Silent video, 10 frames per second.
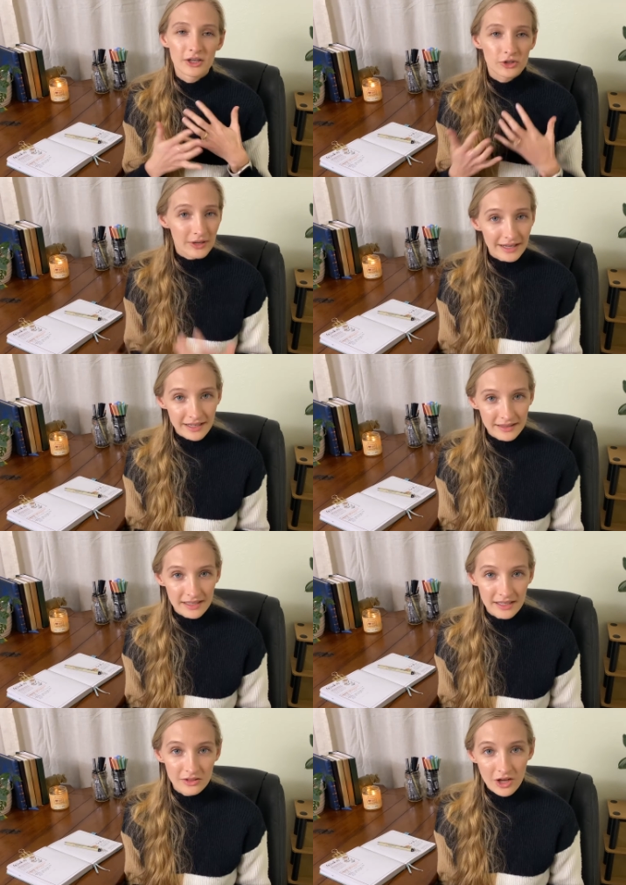creating
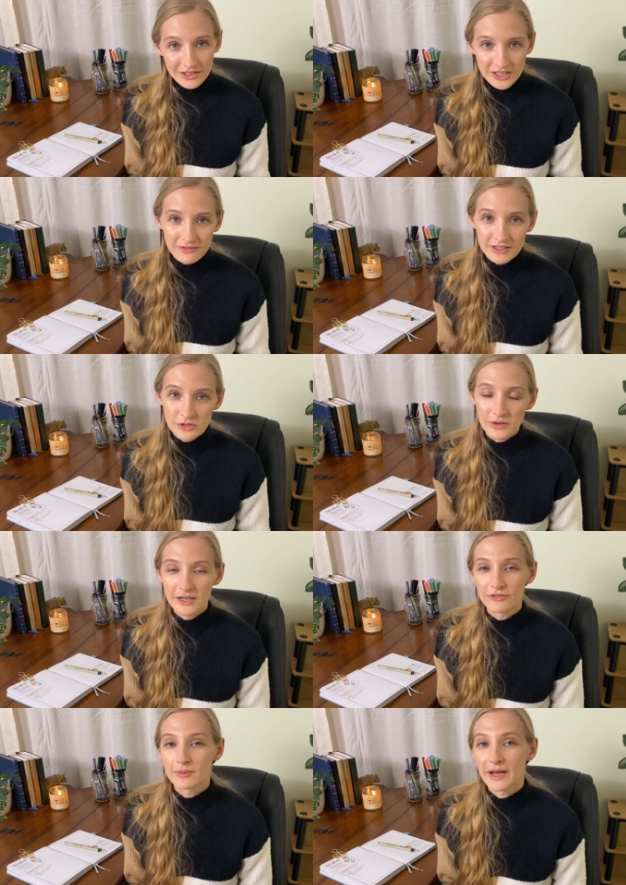the launch
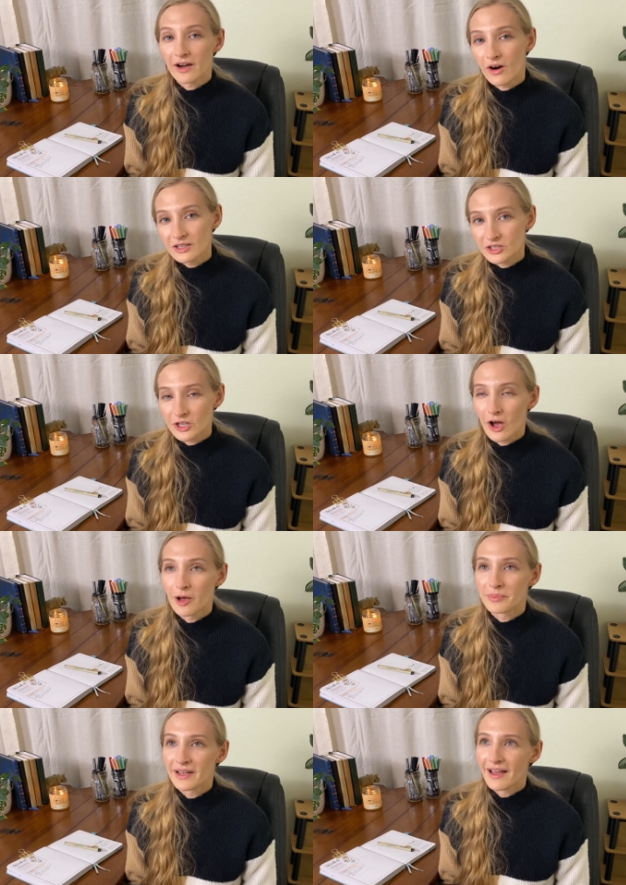inventory for my art
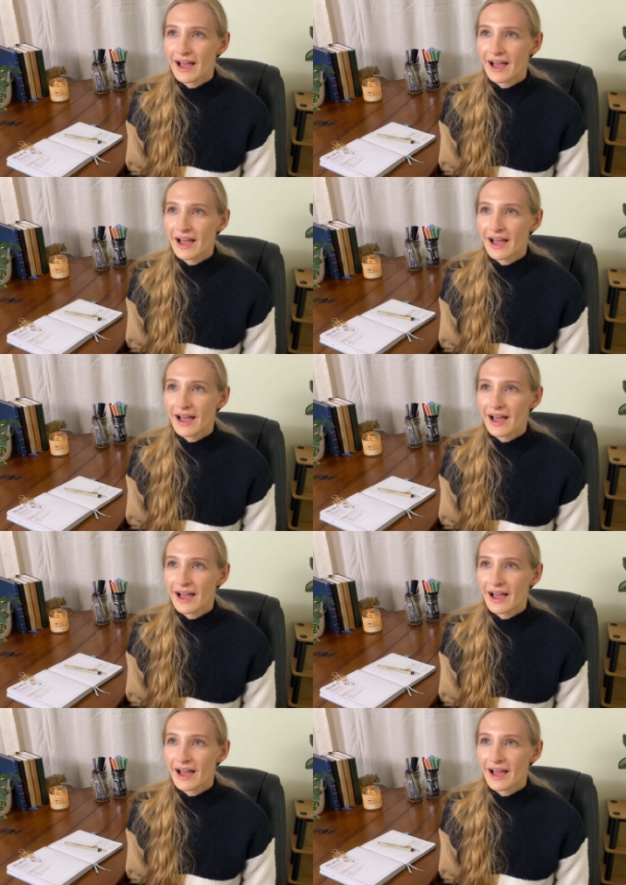shop,